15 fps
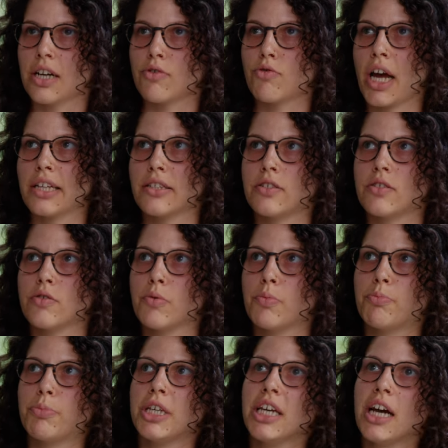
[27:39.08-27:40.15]
Right, so
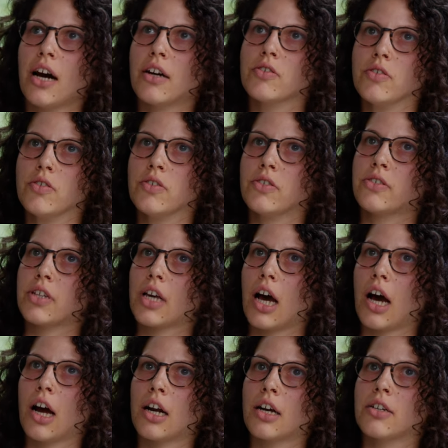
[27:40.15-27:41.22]
PROs
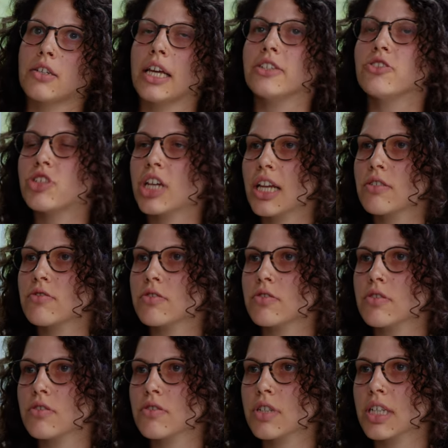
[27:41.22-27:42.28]
are in
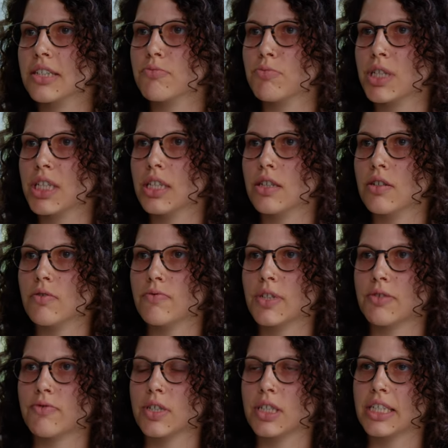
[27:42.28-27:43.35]
general can be of
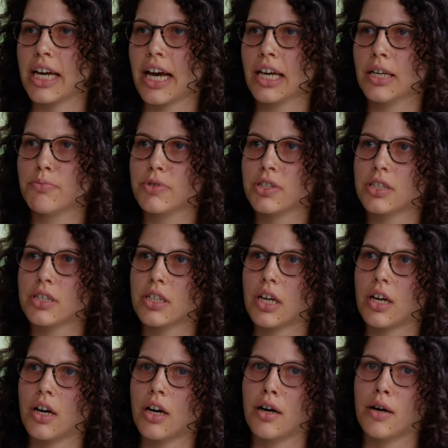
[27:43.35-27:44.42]
different types.
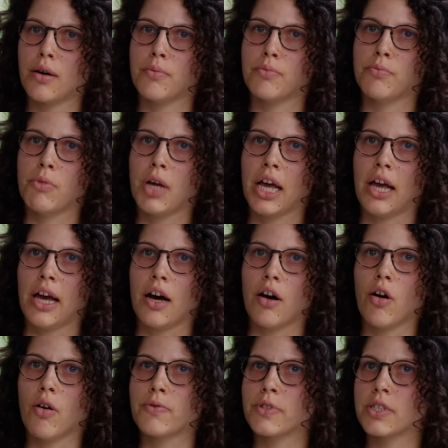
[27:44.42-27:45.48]
Um,
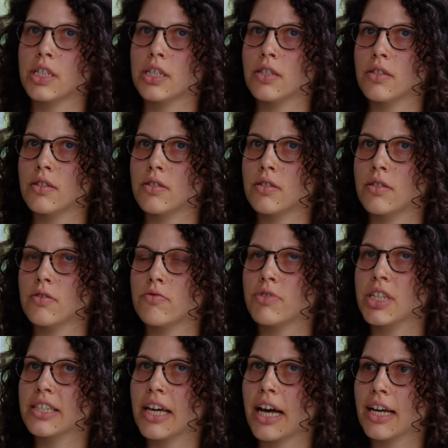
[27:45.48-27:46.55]
often
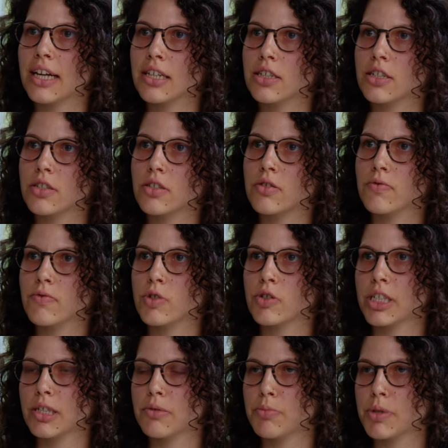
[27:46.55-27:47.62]
recyclers who've
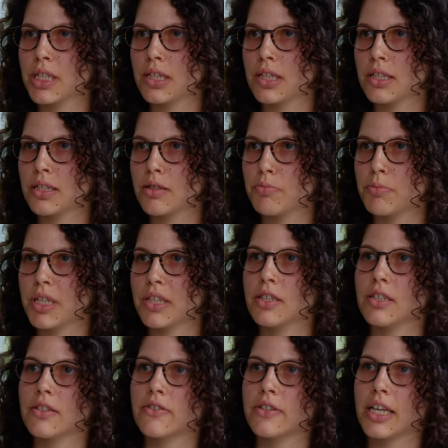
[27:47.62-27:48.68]
already been in the
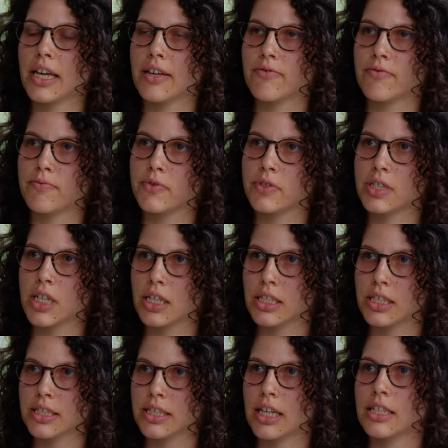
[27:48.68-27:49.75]
business, they've
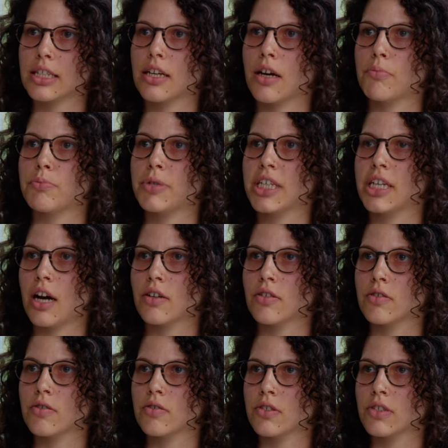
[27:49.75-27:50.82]
started setting up
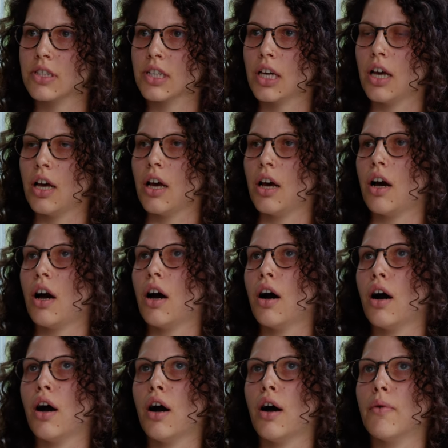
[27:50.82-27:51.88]
PROs.
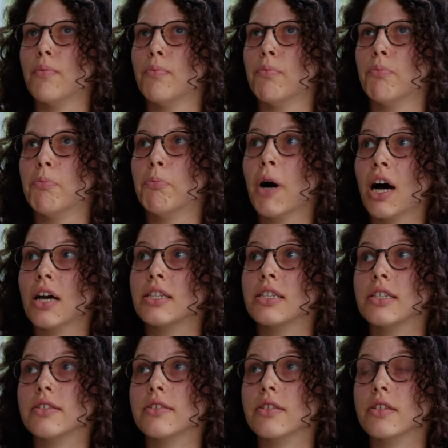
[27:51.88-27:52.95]
Um,
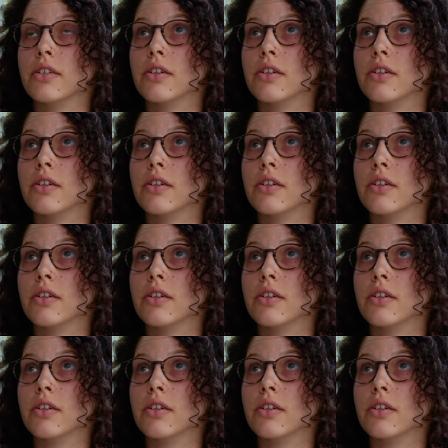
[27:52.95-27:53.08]
but